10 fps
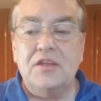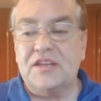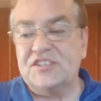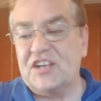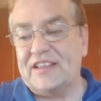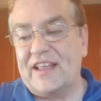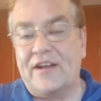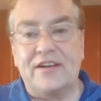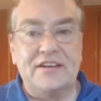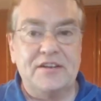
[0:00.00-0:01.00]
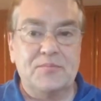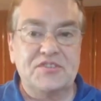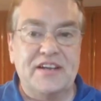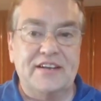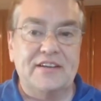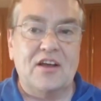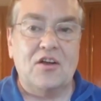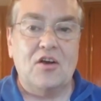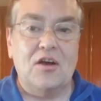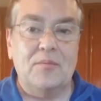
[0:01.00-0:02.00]
You can check that out at
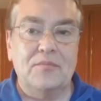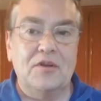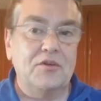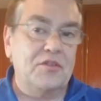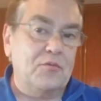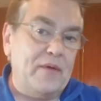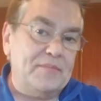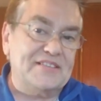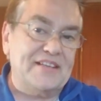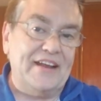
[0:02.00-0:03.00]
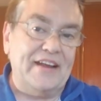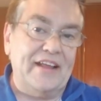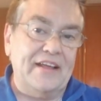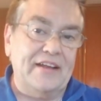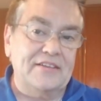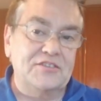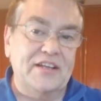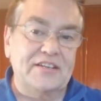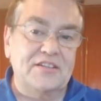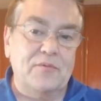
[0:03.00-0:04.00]
deeperstate.com. Go to the website, and as you
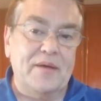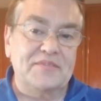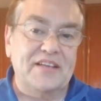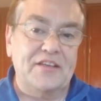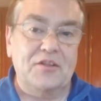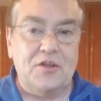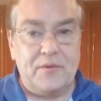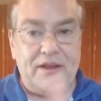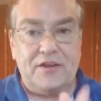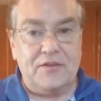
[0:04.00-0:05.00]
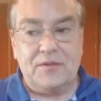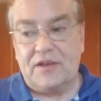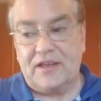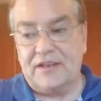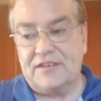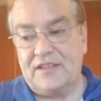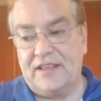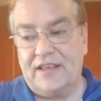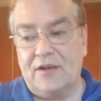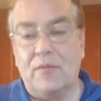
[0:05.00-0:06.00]
get to the website, you'll go in, you'll look into
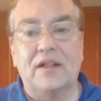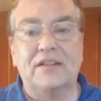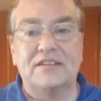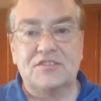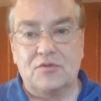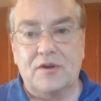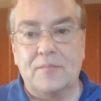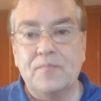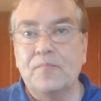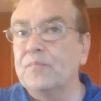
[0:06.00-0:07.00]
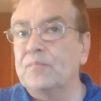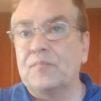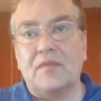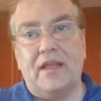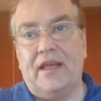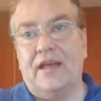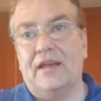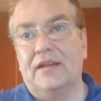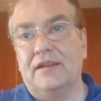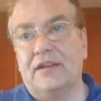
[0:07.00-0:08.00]
the wellness store,
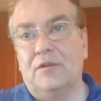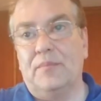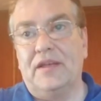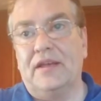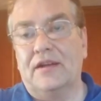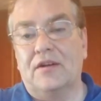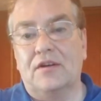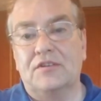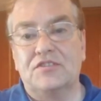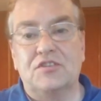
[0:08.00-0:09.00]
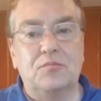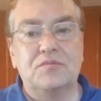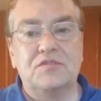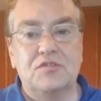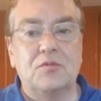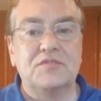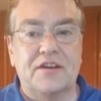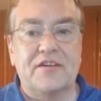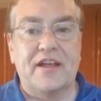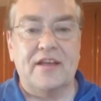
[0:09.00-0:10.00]
and it'll be in our soaps
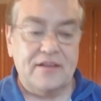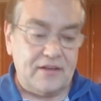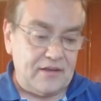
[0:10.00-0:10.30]
area.